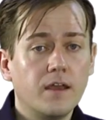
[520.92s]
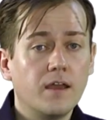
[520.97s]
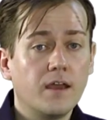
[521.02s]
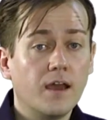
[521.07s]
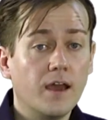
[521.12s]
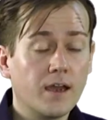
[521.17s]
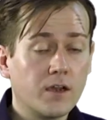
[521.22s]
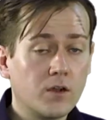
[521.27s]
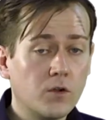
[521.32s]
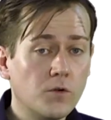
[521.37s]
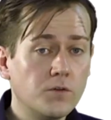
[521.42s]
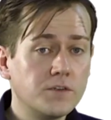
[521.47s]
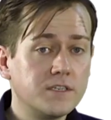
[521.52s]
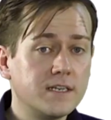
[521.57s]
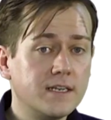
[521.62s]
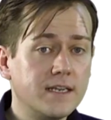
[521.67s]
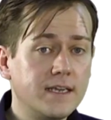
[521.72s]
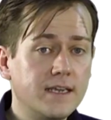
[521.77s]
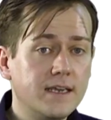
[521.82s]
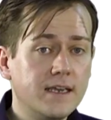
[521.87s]

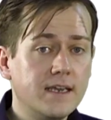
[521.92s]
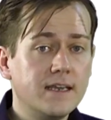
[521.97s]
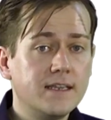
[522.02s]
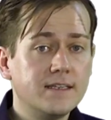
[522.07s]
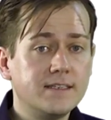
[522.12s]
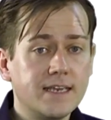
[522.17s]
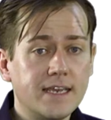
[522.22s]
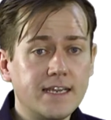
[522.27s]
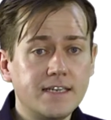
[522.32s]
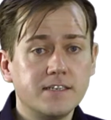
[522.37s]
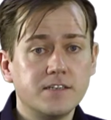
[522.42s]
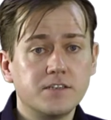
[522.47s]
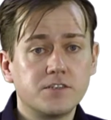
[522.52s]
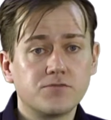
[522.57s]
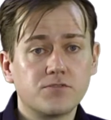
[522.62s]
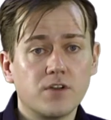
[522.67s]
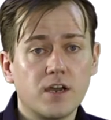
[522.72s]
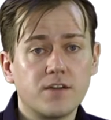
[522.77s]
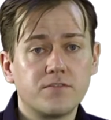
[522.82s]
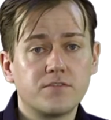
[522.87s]
Accordingly, data
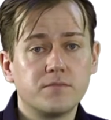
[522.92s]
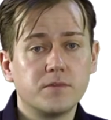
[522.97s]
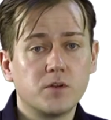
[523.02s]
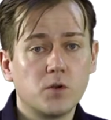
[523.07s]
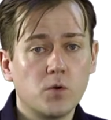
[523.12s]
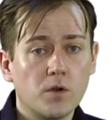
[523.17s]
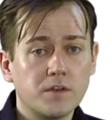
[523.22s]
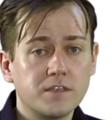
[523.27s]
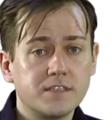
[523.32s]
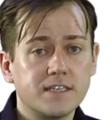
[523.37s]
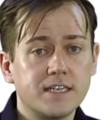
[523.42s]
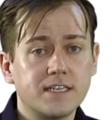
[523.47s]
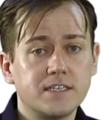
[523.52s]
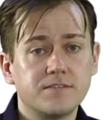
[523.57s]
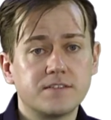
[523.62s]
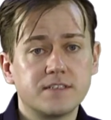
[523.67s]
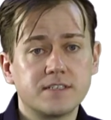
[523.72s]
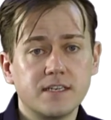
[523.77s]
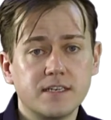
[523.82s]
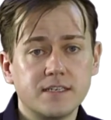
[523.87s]
derived from quantitative
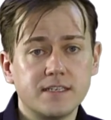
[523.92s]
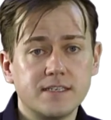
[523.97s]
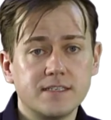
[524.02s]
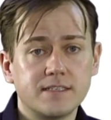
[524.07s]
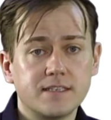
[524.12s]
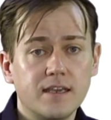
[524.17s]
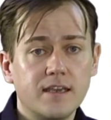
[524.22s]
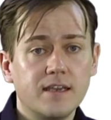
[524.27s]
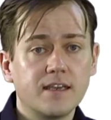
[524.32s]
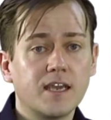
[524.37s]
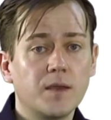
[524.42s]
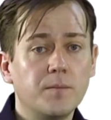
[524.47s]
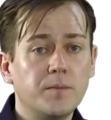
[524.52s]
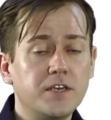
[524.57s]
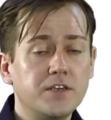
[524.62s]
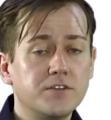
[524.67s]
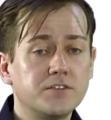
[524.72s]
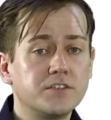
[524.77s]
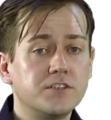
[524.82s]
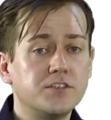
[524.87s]
studies can be
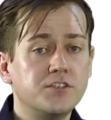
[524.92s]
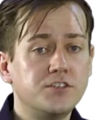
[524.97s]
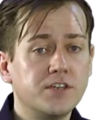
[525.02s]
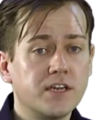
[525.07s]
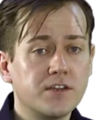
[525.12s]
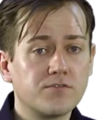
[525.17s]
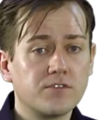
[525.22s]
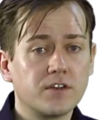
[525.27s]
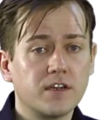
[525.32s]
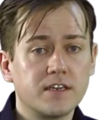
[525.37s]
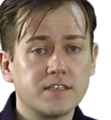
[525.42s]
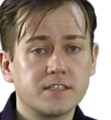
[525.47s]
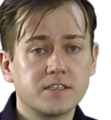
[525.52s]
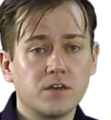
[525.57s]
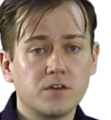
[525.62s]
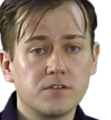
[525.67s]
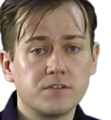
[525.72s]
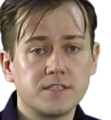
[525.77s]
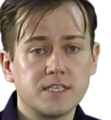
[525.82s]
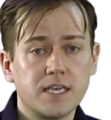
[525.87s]
used to generalize
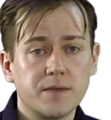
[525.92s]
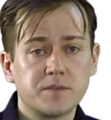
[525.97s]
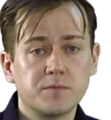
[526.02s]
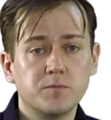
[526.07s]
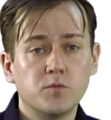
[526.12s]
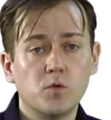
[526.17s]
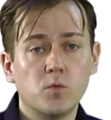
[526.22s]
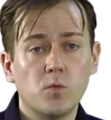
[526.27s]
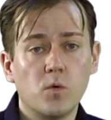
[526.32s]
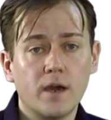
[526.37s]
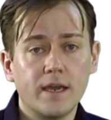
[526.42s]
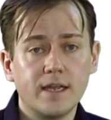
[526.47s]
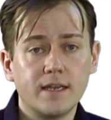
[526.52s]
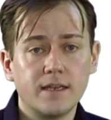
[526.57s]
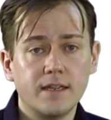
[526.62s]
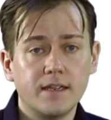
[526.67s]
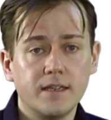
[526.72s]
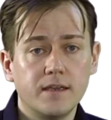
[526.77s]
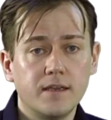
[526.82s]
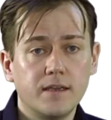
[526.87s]
concepts more
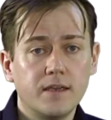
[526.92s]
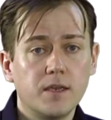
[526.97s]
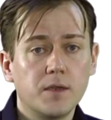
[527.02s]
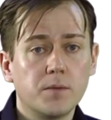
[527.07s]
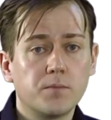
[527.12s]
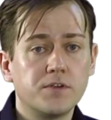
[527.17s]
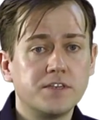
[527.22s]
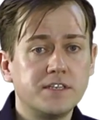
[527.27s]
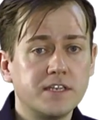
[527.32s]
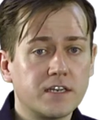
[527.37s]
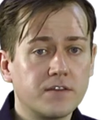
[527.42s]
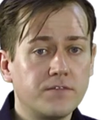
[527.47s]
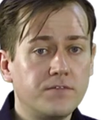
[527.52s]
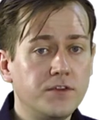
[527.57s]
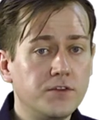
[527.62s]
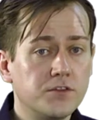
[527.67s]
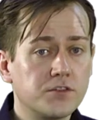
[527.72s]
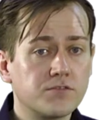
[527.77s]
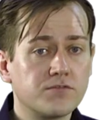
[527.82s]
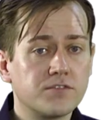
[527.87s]
widely, predict
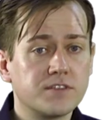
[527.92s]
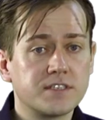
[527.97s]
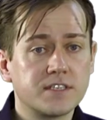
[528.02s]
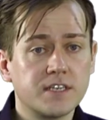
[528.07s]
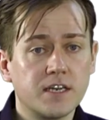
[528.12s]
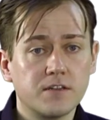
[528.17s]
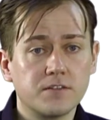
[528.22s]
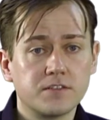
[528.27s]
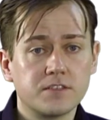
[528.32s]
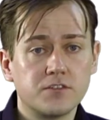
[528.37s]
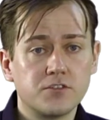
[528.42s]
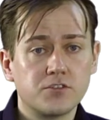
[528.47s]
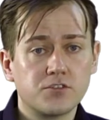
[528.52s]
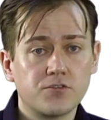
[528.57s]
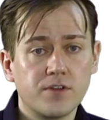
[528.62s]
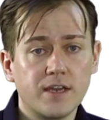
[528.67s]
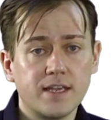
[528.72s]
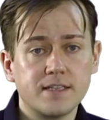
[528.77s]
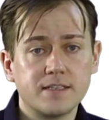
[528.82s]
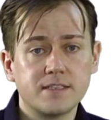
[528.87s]
future results and
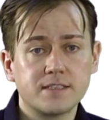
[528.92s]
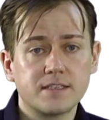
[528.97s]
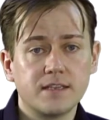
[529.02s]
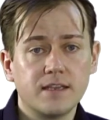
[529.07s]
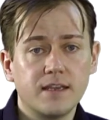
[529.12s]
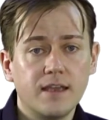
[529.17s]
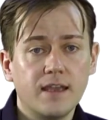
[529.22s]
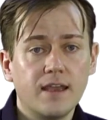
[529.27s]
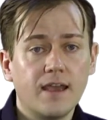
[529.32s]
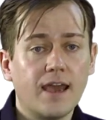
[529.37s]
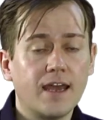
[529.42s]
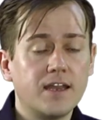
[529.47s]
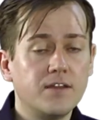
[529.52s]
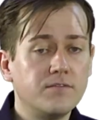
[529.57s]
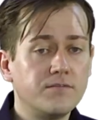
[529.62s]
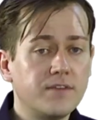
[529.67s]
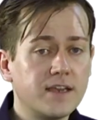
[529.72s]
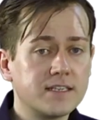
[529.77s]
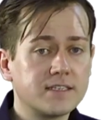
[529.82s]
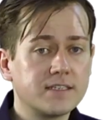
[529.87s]
trends, and
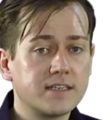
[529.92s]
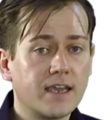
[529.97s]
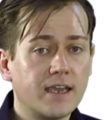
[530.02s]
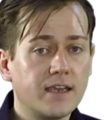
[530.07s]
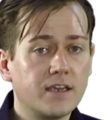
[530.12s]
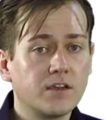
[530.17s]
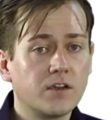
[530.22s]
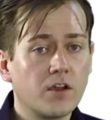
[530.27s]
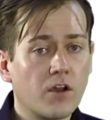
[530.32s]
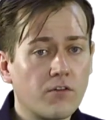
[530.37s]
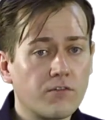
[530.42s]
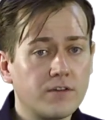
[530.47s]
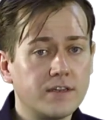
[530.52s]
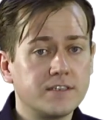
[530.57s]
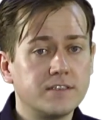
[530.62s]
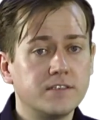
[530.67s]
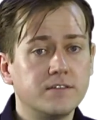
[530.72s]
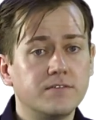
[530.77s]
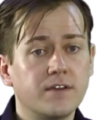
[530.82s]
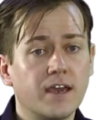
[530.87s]
investigate
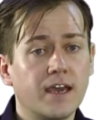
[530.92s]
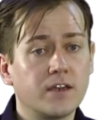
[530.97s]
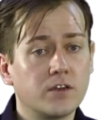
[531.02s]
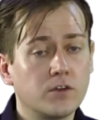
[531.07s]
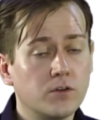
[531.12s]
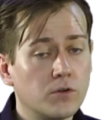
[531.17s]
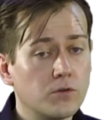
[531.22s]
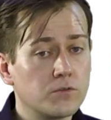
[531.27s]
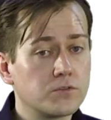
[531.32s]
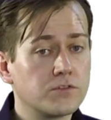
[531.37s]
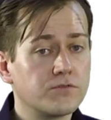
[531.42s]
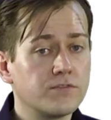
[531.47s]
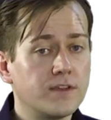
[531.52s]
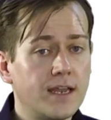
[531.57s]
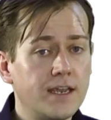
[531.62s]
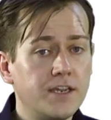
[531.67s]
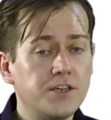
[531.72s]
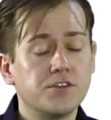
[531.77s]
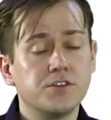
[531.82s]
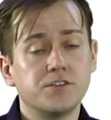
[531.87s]
correlative and causal
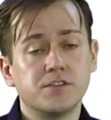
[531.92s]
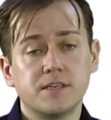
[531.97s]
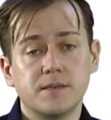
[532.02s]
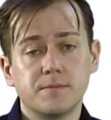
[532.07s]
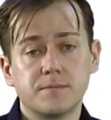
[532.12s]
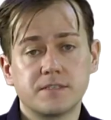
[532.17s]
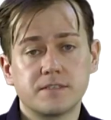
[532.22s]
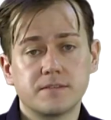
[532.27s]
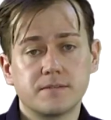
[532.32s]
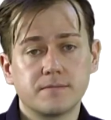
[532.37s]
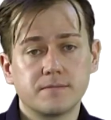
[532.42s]
relationships.